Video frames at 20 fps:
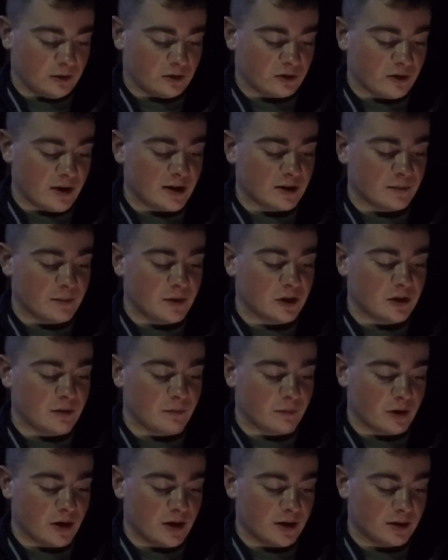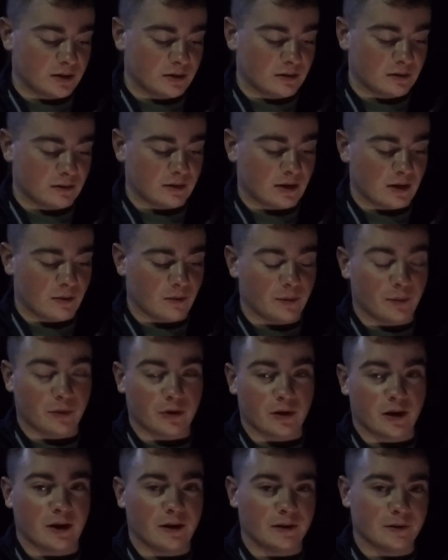transmission brace I want to
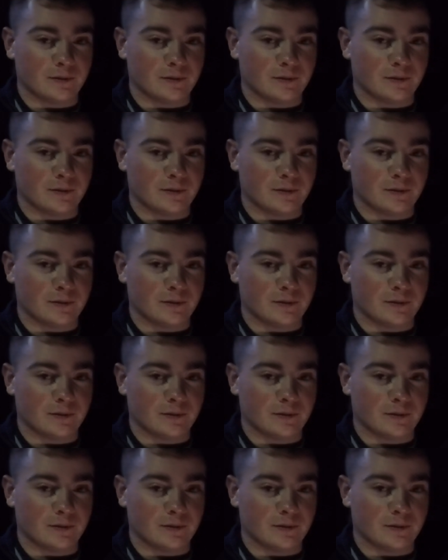put on.